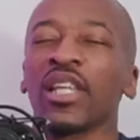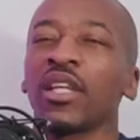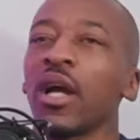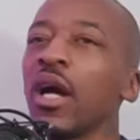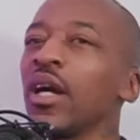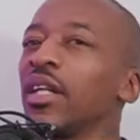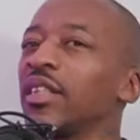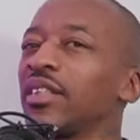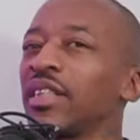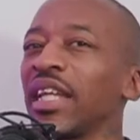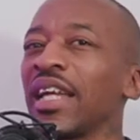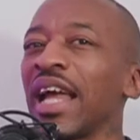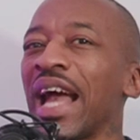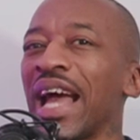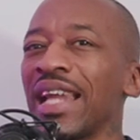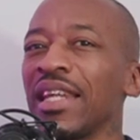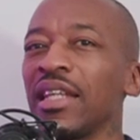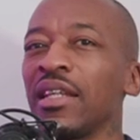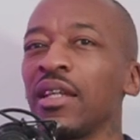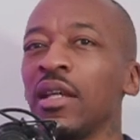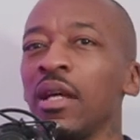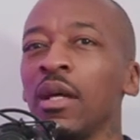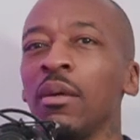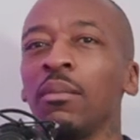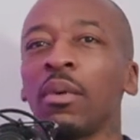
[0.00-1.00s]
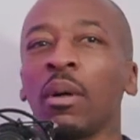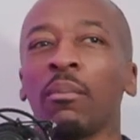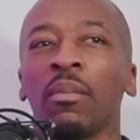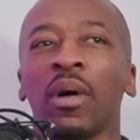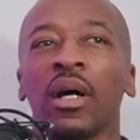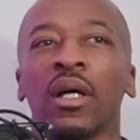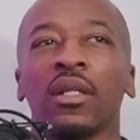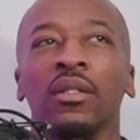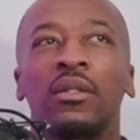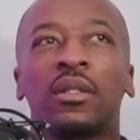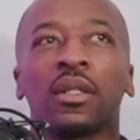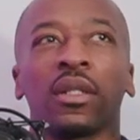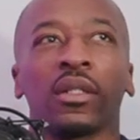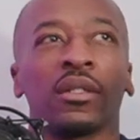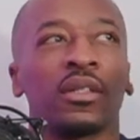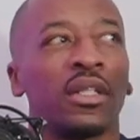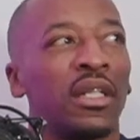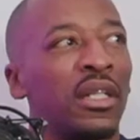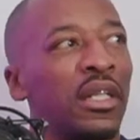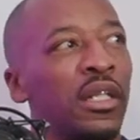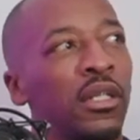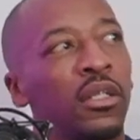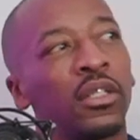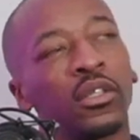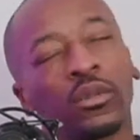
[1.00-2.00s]
youngest ain't had it. But the
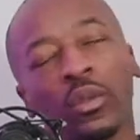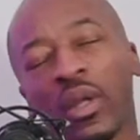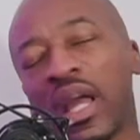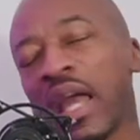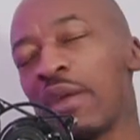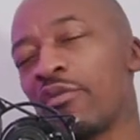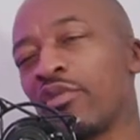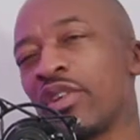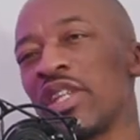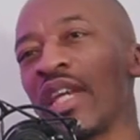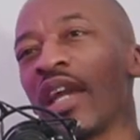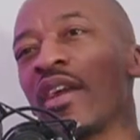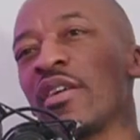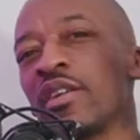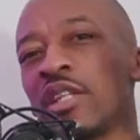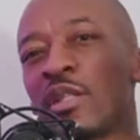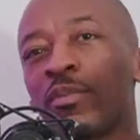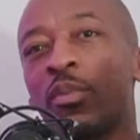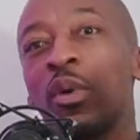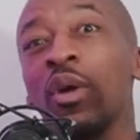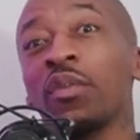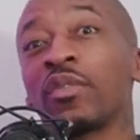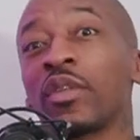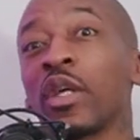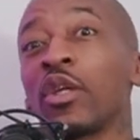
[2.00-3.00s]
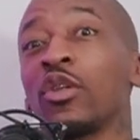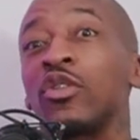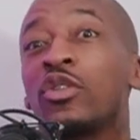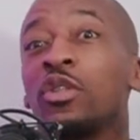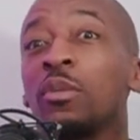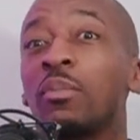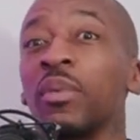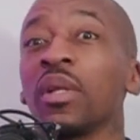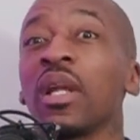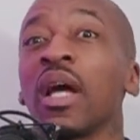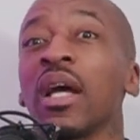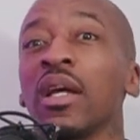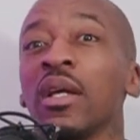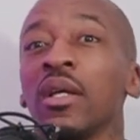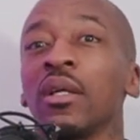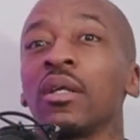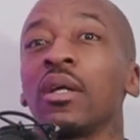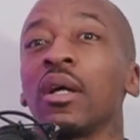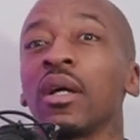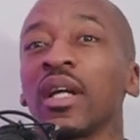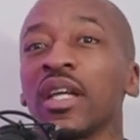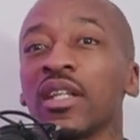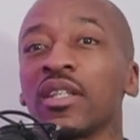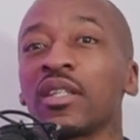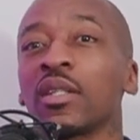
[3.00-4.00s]
littlest one, every year in his birthday, I used to be like,
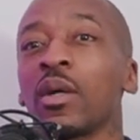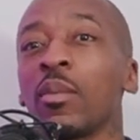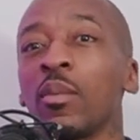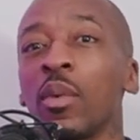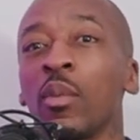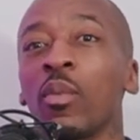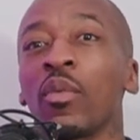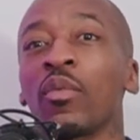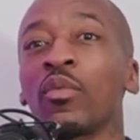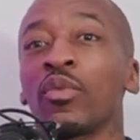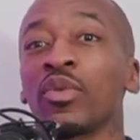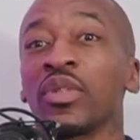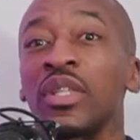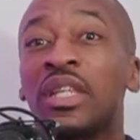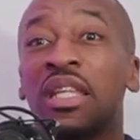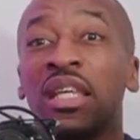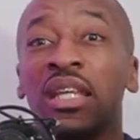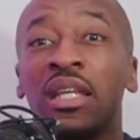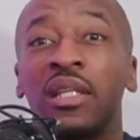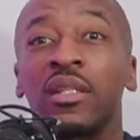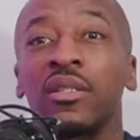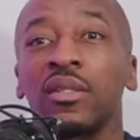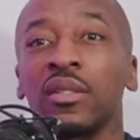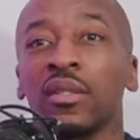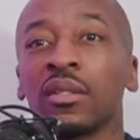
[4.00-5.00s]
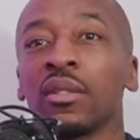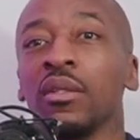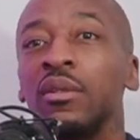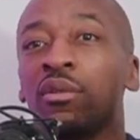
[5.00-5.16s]
I'll get someone with his gigs,